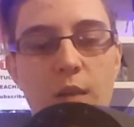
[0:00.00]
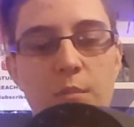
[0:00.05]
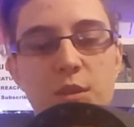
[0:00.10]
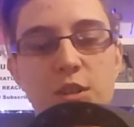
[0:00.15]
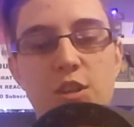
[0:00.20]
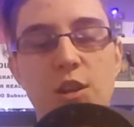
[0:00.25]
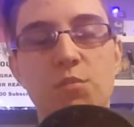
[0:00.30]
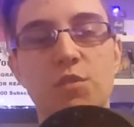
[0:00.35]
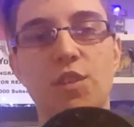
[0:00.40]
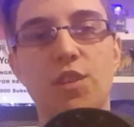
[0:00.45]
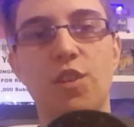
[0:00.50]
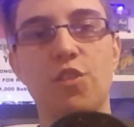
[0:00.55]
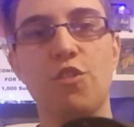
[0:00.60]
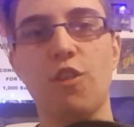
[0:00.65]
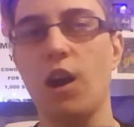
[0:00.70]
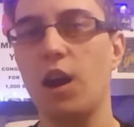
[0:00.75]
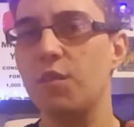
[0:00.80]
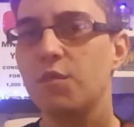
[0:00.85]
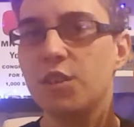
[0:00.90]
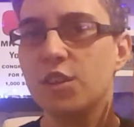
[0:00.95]
In terms of the
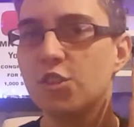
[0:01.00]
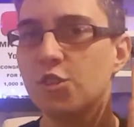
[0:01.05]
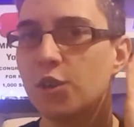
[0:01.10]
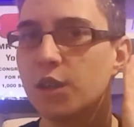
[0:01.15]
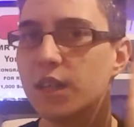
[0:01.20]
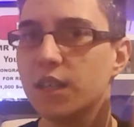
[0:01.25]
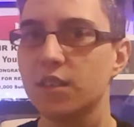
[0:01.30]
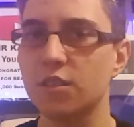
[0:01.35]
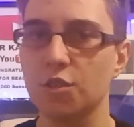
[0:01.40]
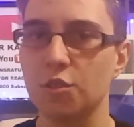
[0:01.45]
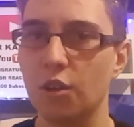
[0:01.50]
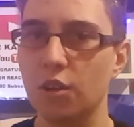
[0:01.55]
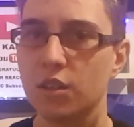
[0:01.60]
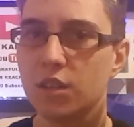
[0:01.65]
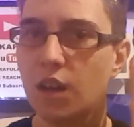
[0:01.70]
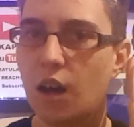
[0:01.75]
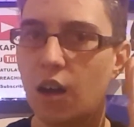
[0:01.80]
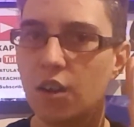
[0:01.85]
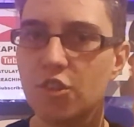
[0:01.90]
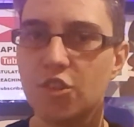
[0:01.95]
drivers, your ears do not
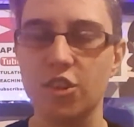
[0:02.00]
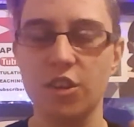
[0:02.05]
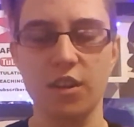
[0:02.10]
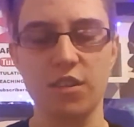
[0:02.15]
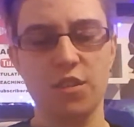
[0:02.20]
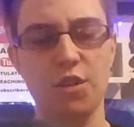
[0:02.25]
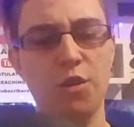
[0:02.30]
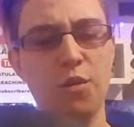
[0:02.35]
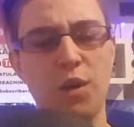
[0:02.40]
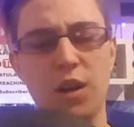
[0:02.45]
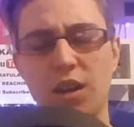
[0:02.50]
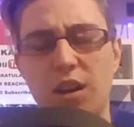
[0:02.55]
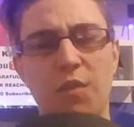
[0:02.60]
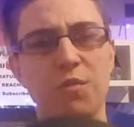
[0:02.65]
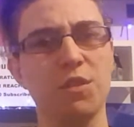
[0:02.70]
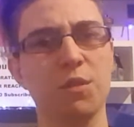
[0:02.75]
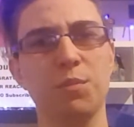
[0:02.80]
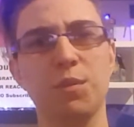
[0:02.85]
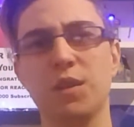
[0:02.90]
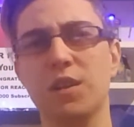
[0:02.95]
touch. There's no
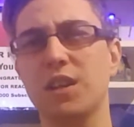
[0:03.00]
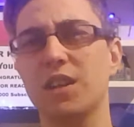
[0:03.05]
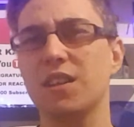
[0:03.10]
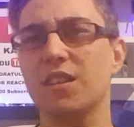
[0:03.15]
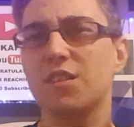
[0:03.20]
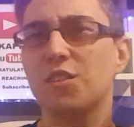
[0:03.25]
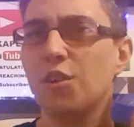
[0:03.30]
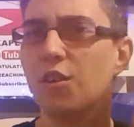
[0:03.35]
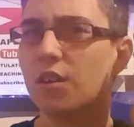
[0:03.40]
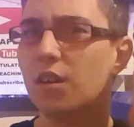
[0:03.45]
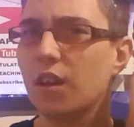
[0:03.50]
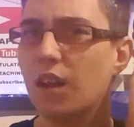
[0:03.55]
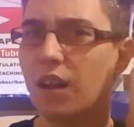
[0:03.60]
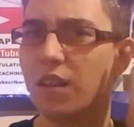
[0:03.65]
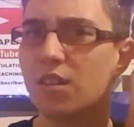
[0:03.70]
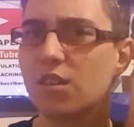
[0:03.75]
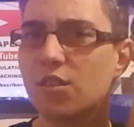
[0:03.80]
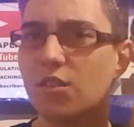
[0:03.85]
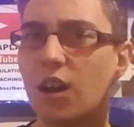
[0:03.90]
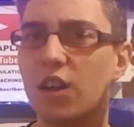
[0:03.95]
uncomfortability. There's none of
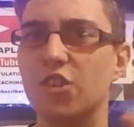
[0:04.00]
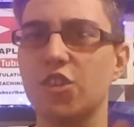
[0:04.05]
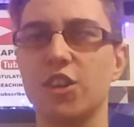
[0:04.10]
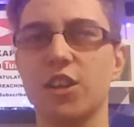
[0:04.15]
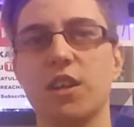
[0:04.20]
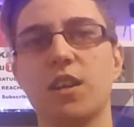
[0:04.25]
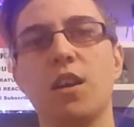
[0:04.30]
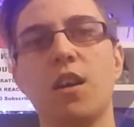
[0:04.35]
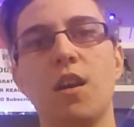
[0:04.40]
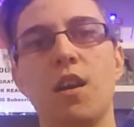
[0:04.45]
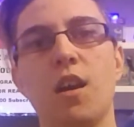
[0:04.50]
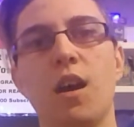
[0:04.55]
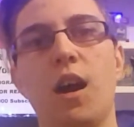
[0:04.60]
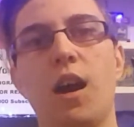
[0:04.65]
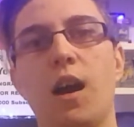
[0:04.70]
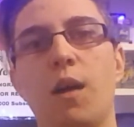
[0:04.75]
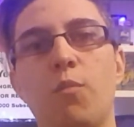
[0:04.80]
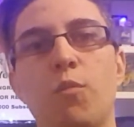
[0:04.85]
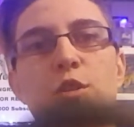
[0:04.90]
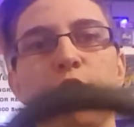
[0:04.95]
that scratching
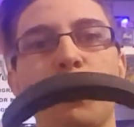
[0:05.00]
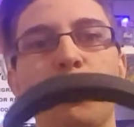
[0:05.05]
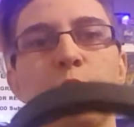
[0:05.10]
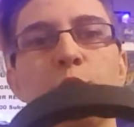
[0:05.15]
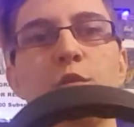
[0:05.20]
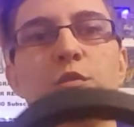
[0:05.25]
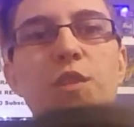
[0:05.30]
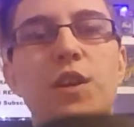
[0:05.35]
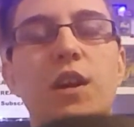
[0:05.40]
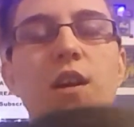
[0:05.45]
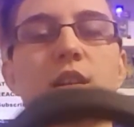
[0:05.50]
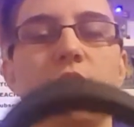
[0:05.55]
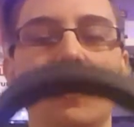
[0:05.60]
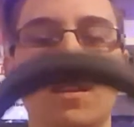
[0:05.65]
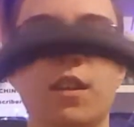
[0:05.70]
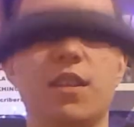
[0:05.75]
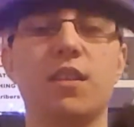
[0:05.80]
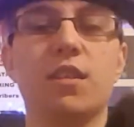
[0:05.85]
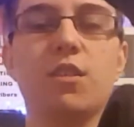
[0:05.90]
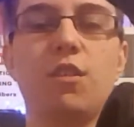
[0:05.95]
when you're moving it.
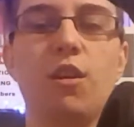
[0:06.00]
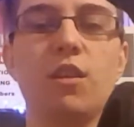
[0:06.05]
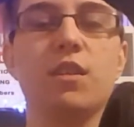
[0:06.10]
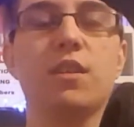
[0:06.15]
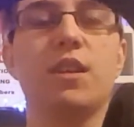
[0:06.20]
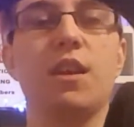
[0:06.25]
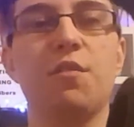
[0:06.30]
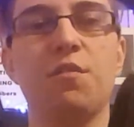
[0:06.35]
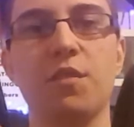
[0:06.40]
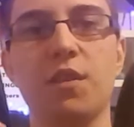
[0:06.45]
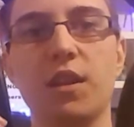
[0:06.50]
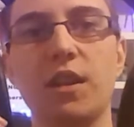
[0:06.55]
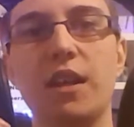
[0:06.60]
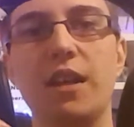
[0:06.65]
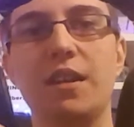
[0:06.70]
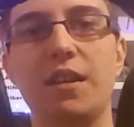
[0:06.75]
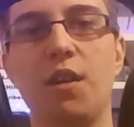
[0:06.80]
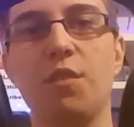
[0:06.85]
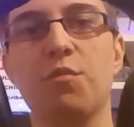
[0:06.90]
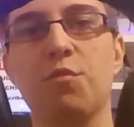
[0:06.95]
It's got definitely
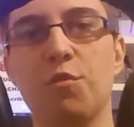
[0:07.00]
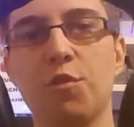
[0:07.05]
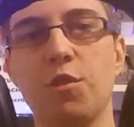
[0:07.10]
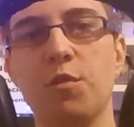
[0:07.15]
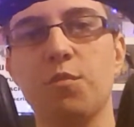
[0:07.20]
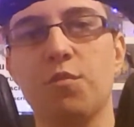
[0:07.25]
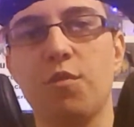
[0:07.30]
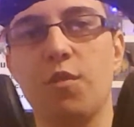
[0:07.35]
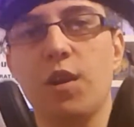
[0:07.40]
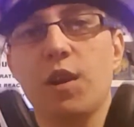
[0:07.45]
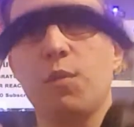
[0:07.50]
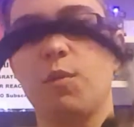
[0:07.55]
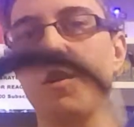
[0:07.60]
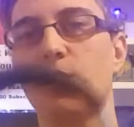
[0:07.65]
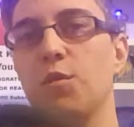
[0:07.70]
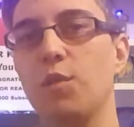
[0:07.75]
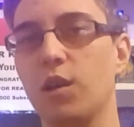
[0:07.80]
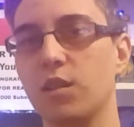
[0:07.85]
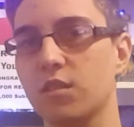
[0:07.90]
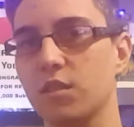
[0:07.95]
enough room for anyone
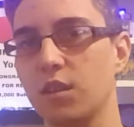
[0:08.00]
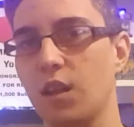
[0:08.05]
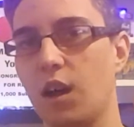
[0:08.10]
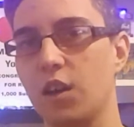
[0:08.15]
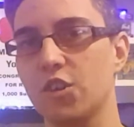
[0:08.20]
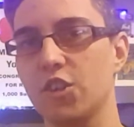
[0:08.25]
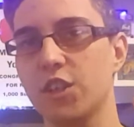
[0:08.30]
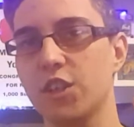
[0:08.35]
who has large